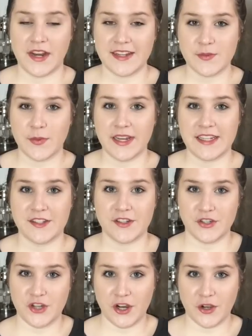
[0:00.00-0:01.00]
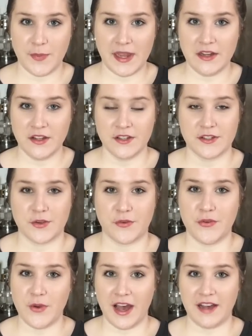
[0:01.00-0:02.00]
The next one is junk mail. So
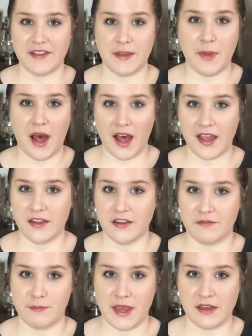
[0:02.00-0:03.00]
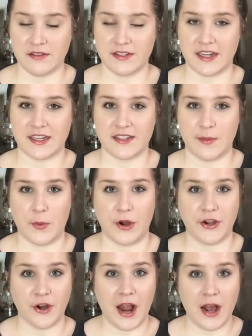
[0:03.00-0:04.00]
if you have a pile of mail sitting somewhere
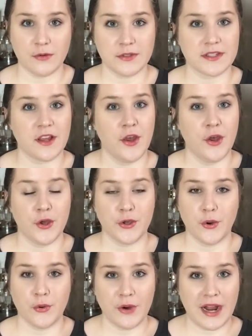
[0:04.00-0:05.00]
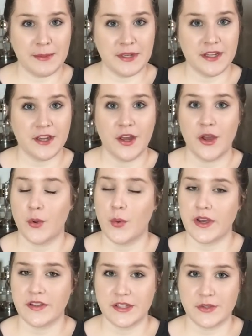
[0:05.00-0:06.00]
in your house, go grab it,
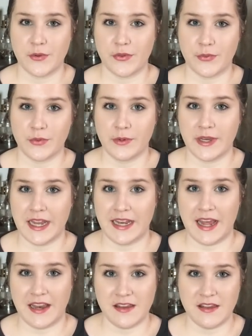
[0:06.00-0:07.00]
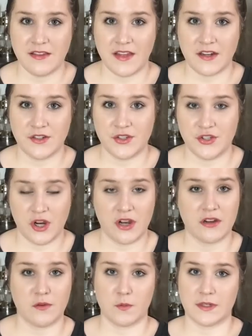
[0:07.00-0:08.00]
quickly sort through it and anything that is
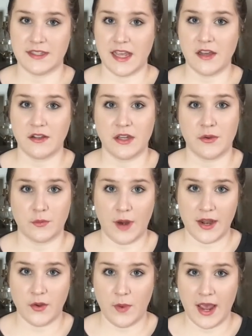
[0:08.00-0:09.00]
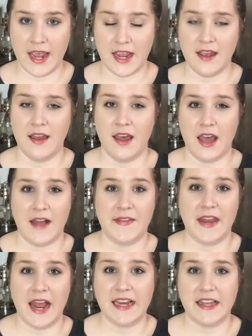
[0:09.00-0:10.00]
junk, recycle it right away. And
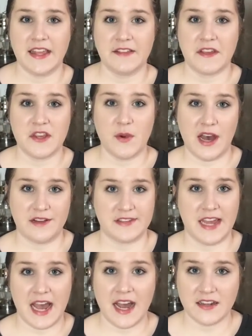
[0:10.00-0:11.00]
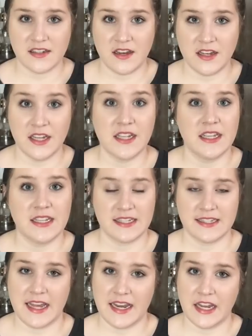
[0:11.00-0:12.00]
then anything that you have to act on,
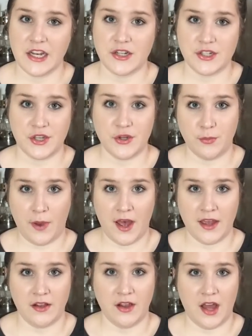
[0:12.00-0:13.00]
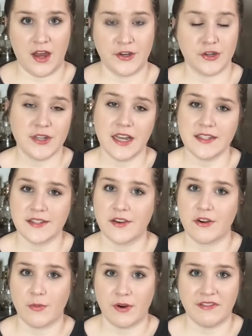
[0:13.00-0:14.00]
set it in a to do pile on your desk
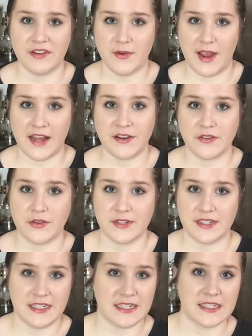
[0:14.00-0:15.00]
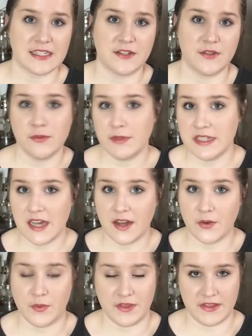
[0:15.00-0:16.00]
or wherever you handle those things to be
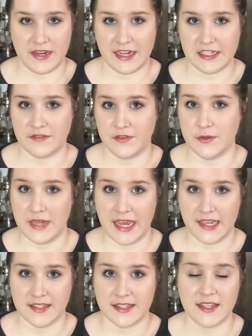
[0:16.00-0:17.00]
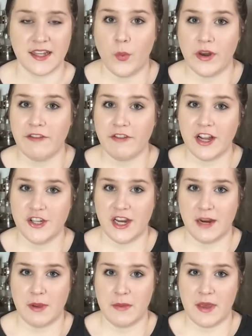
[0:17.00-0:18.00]
done within the next few days. Whenever I
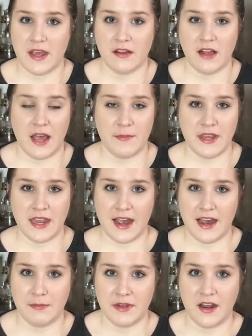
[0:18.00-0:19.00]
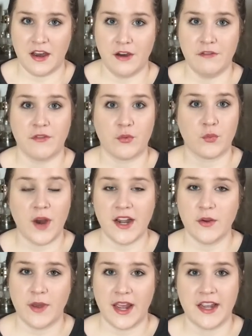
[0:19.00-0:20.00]
check my mail, I make a habit of
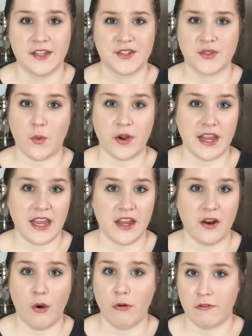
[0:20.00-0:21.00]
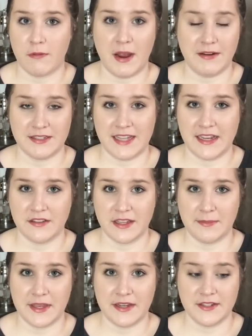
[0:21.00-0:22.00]
right away sorting it over my
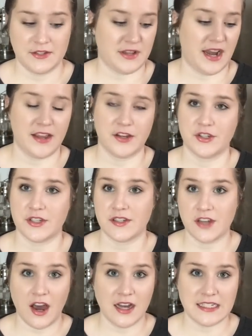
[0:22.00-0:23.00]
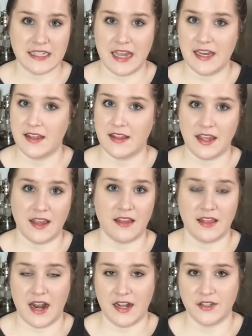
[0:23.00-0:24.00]
recycling bin so that I can just toss anything
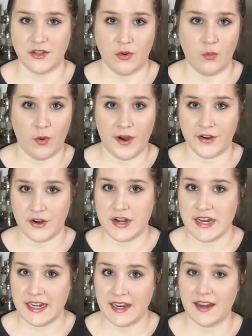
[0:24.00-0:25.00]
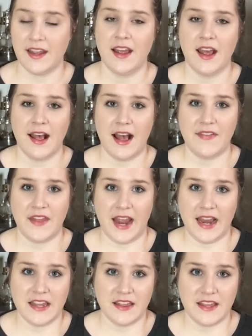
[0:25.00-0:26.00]
that I don't want or need. And then
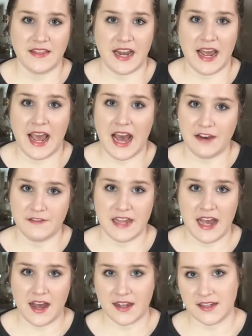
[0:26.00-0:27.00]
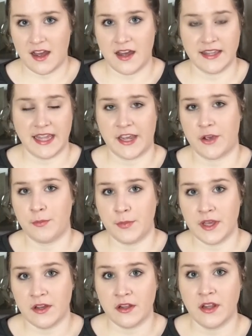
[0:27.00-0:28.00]
anything that I have to act on, like a
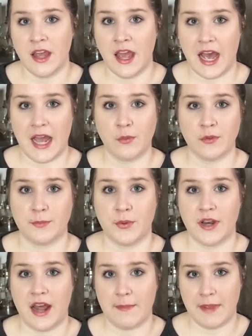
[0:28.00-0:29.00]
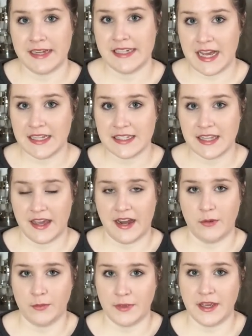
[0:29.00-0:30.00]
bill, I will put on my desk and
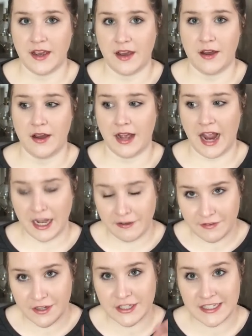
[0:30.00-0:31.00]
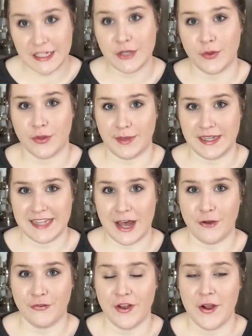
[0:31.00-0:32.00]
I will make kind of a deal with
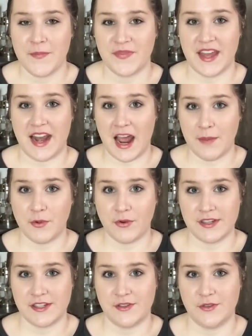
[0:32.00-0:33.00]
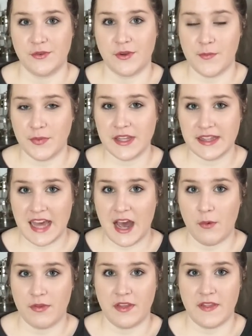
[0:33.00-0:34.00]
myself that I'm going to complete
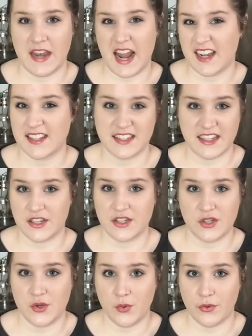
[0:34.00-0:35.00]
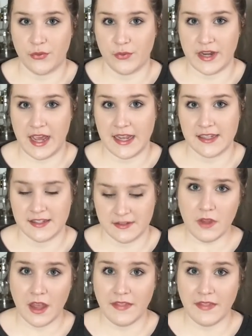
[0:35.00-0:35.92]
that within the next two or three days.